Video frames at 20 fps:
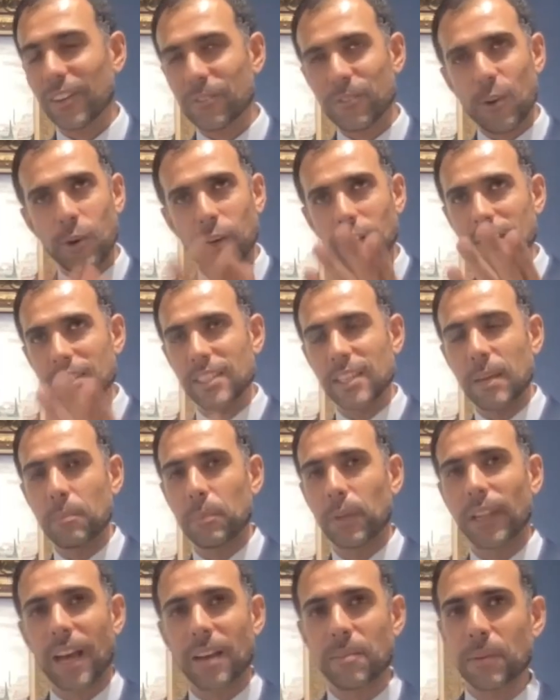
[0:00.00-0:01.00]
for
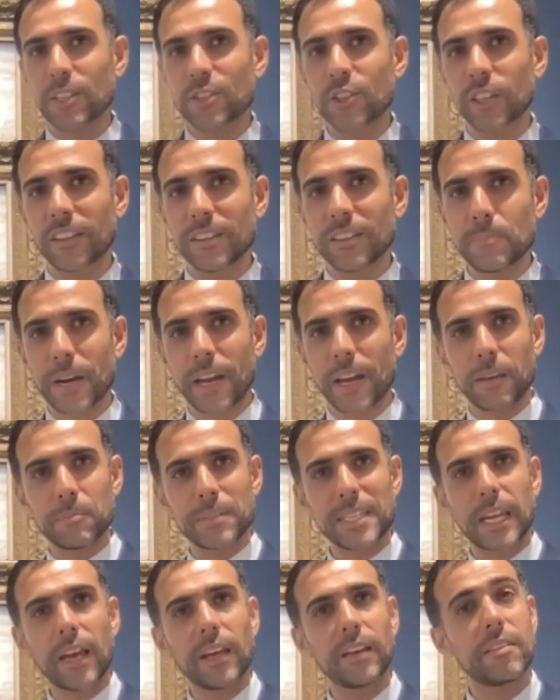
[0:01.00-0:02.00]
example, I mentioned
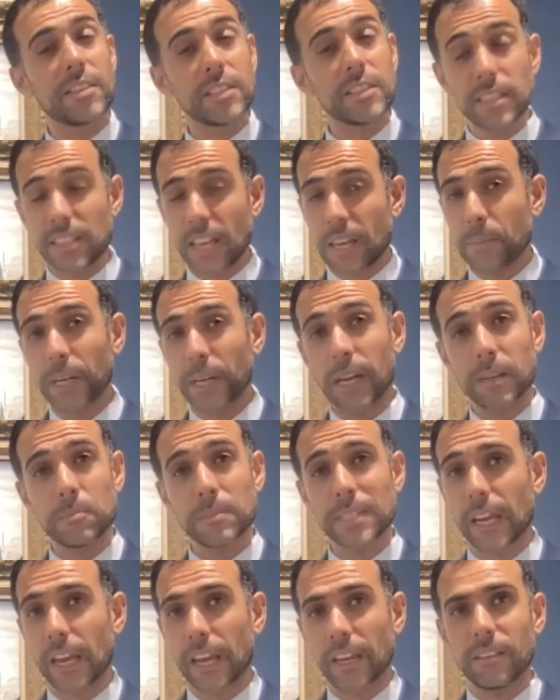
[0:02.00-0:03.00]
Ibrahim Salahi. This is Ibrahim
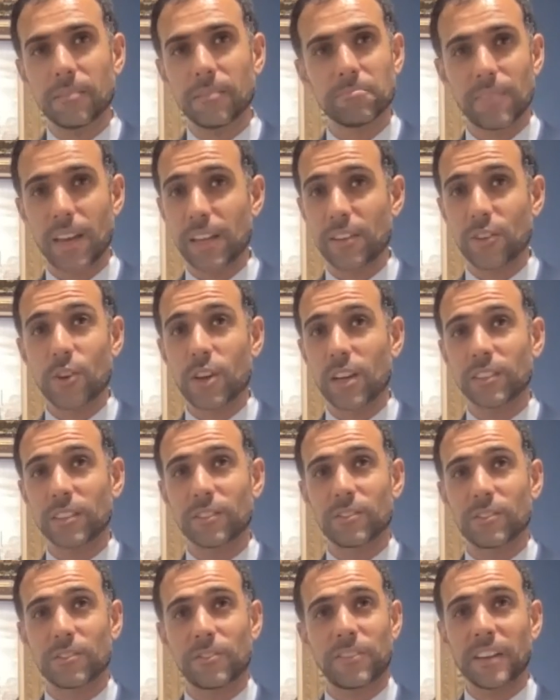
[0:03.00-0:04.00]
Salahi, and you
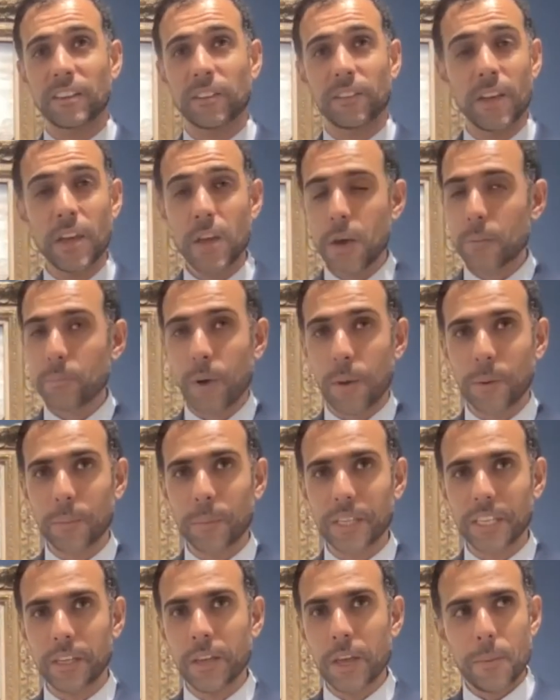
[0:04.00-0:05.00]
can't find
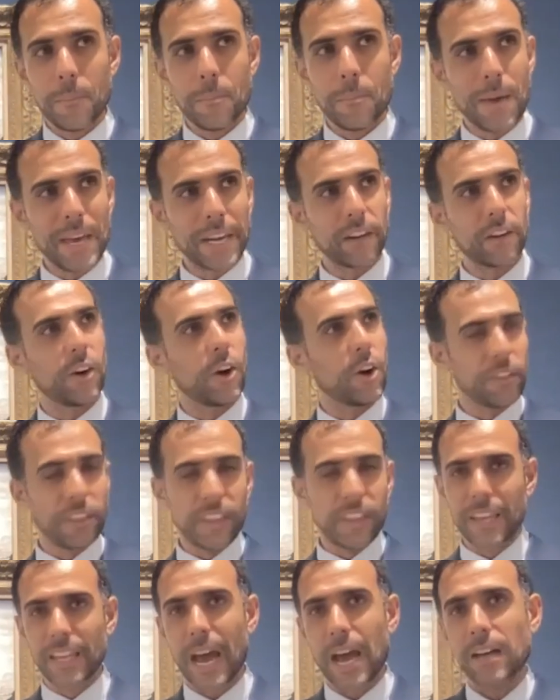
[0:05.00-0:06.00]
probably better, or
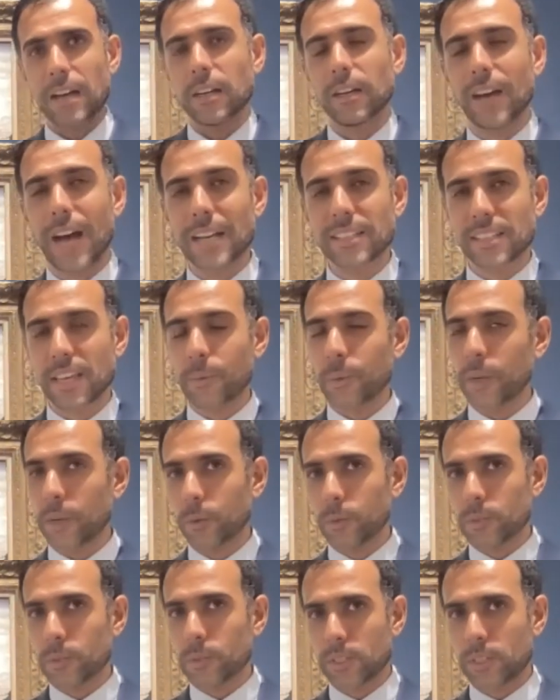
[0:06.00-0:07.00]
the Yara Azawi,
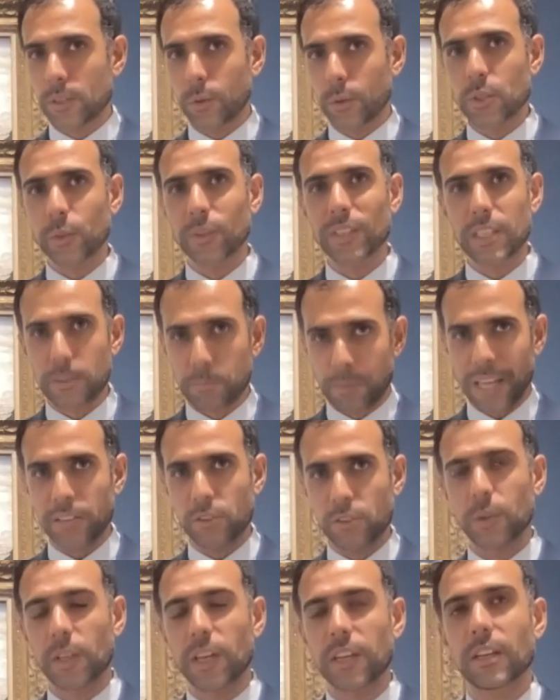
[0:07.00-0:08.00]
who's also displayed
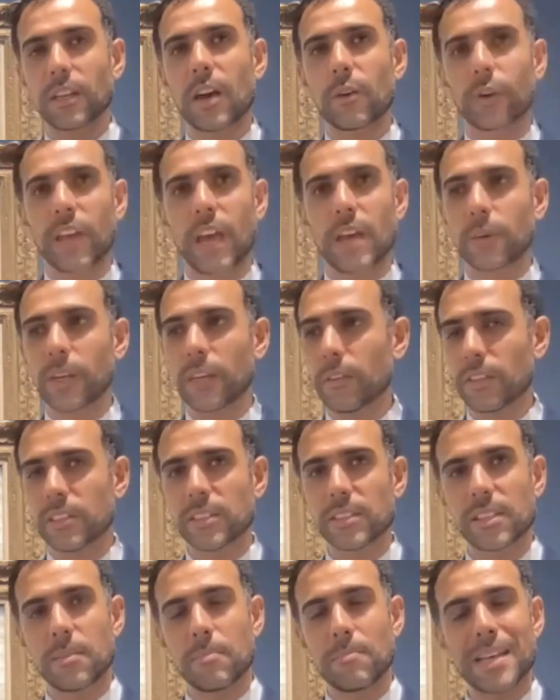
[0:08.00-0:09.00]
today in our gallery.
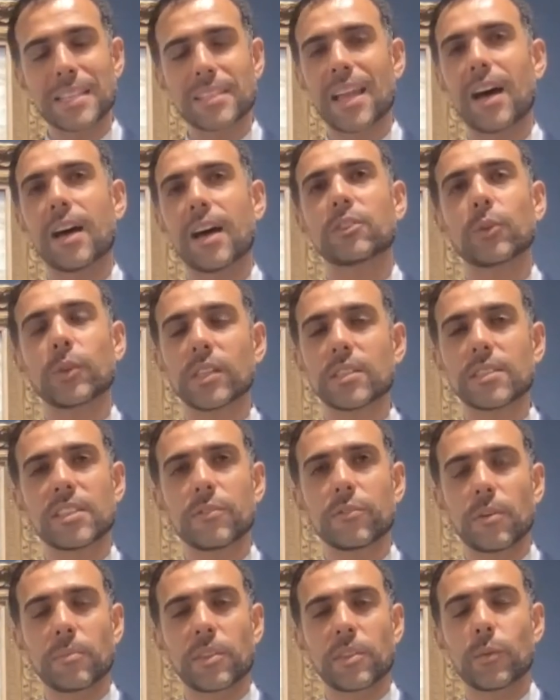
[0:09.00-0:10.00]
This is the best art you can
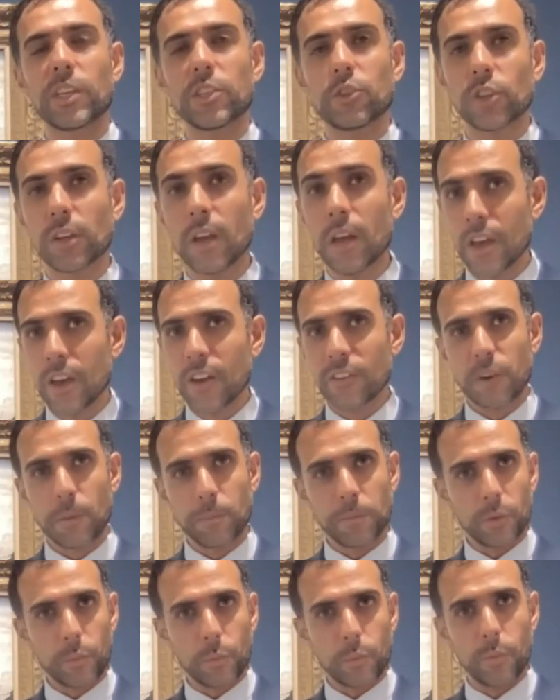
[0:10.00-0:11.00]
see from the region,
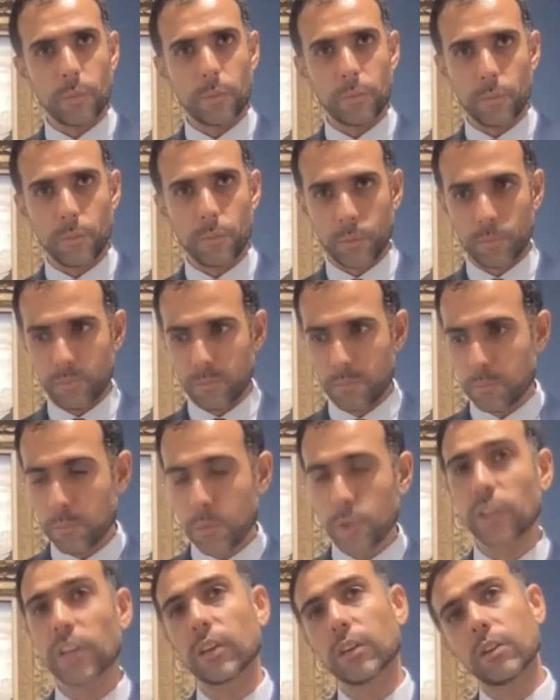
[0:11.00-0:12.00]
from the
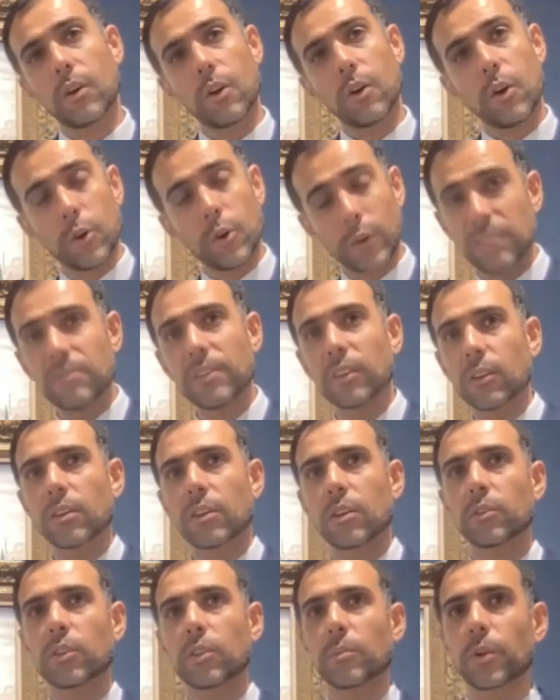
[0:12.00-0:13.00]
modern or even the
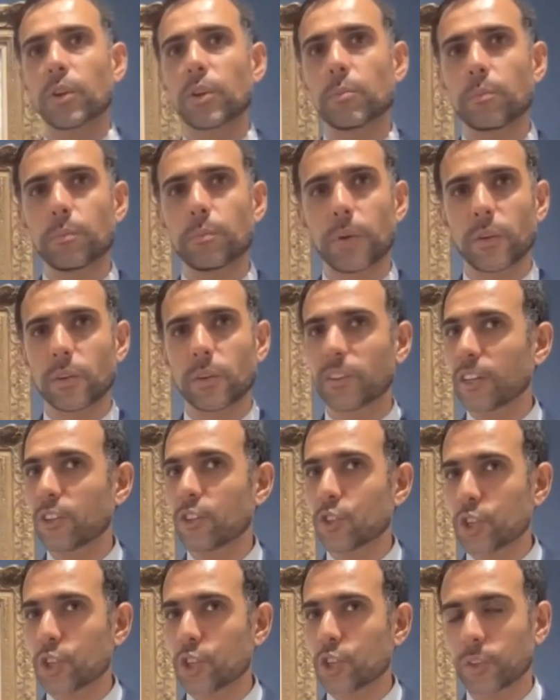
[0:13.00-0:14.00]
contemporary period, and you
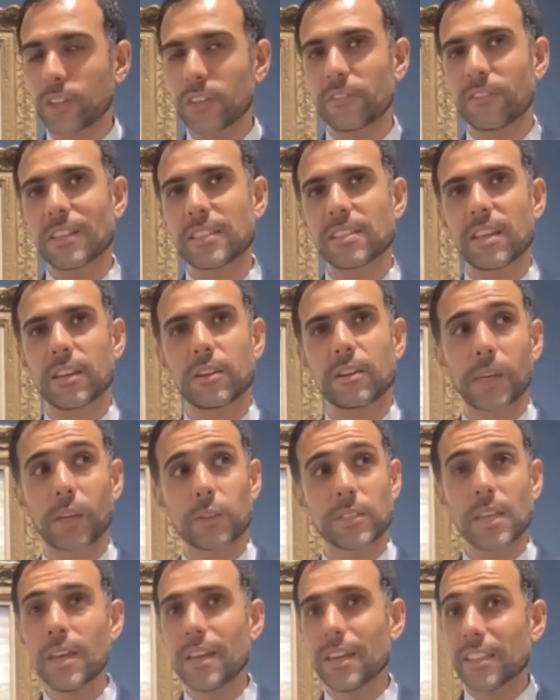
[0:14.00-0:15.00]
should invest there
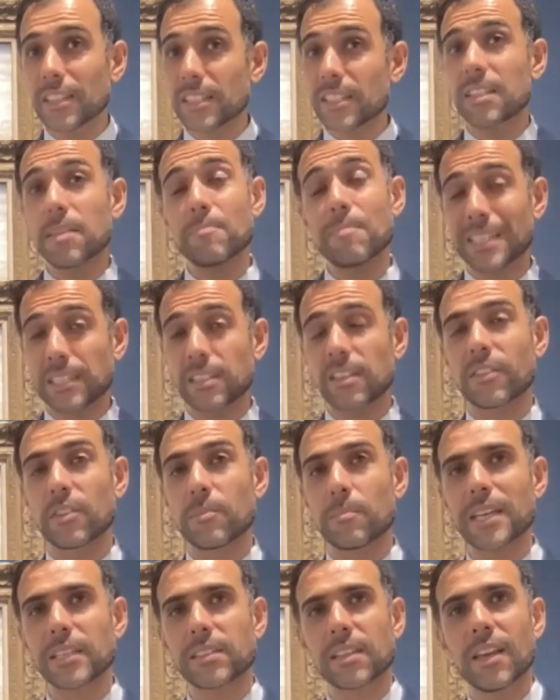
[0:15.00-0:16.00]
because this is the best of the
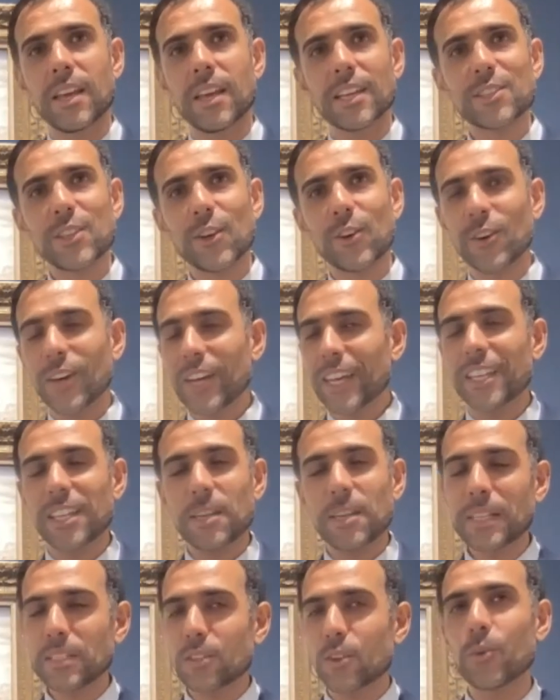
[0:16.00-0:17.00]
best. So it
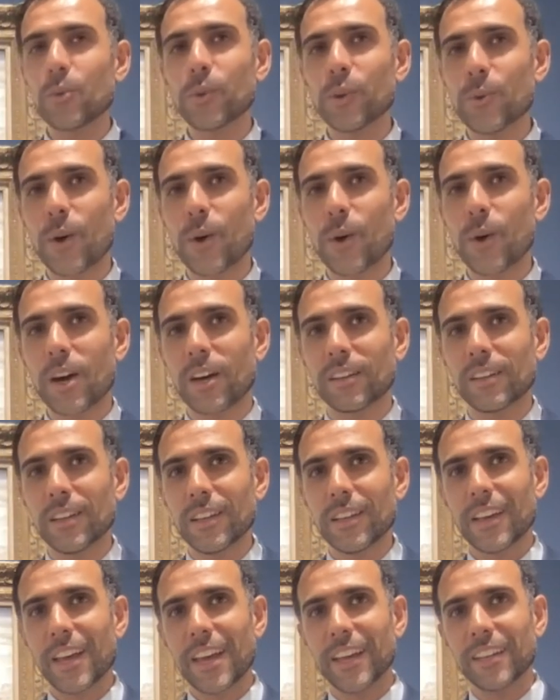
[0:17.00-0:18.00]
depends who you are,
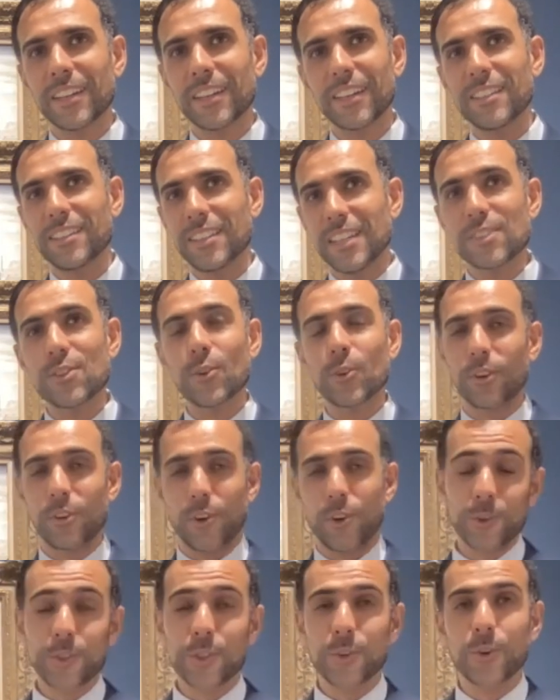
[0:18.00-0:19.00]
and it is
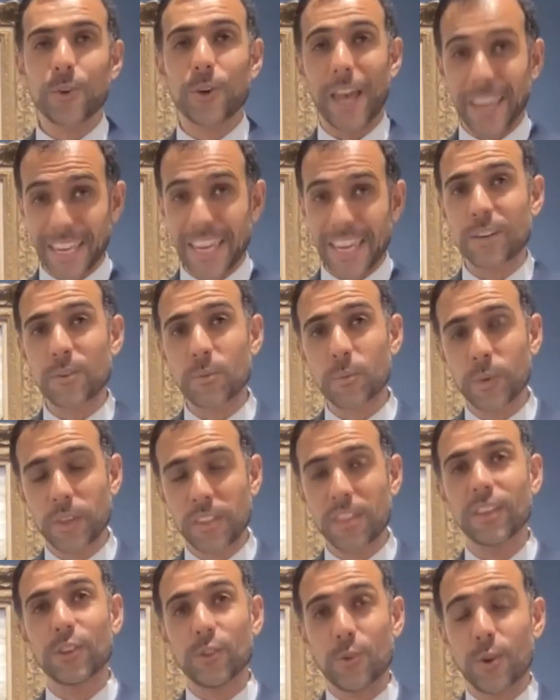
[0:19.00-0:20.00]
also, again,
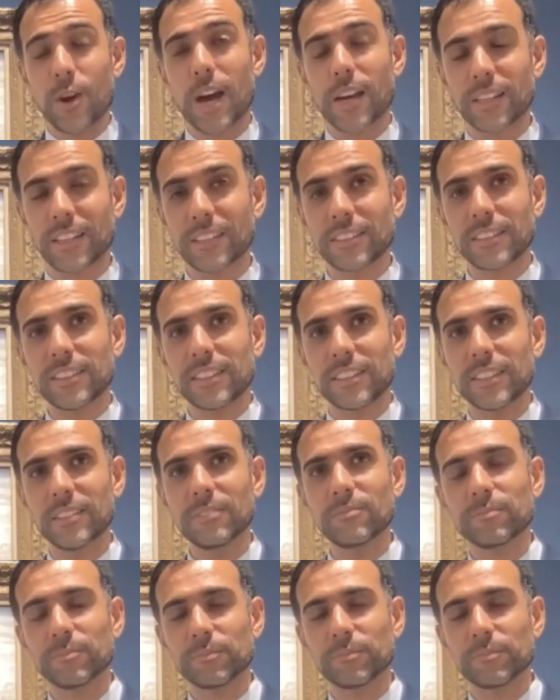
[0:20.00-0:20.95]
with your identity.